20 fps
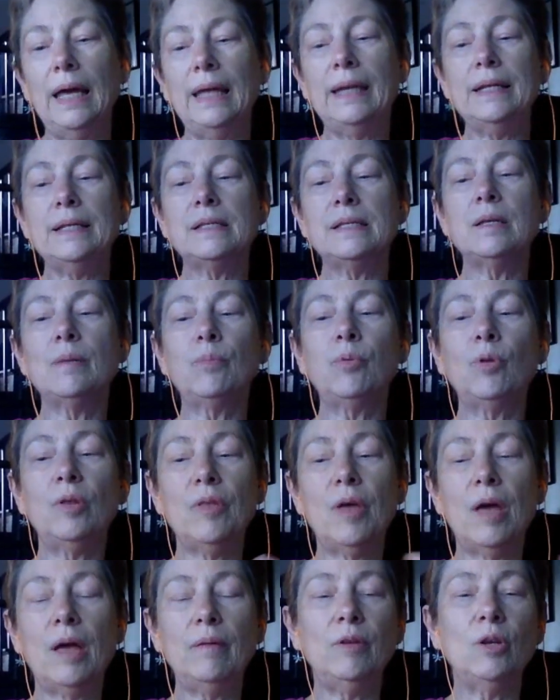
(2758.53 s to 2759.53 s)
And it's
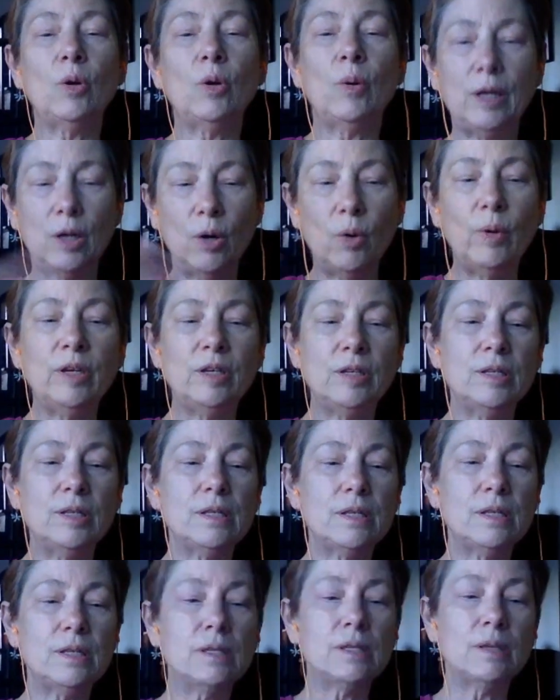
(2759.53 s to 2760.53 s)
simply that, I go into
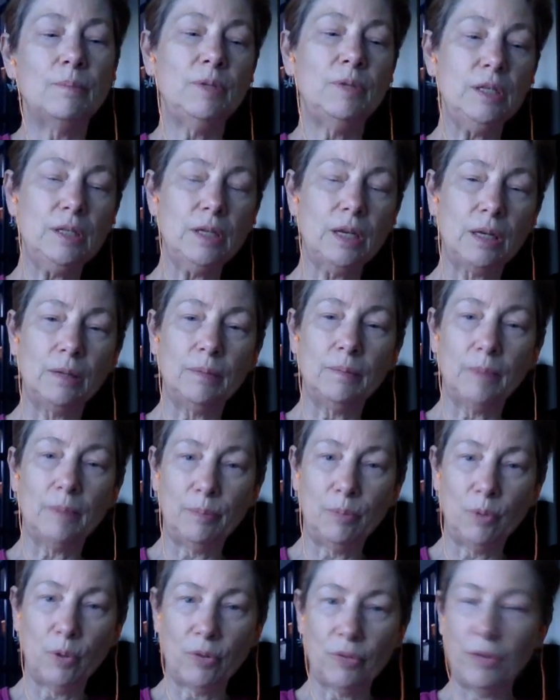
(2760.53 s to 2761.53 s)
this in some detail in
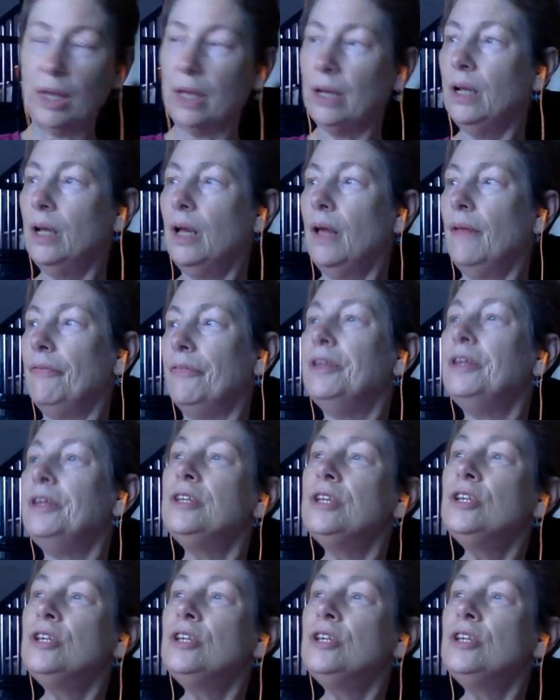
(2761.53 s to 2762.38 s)
my book, that it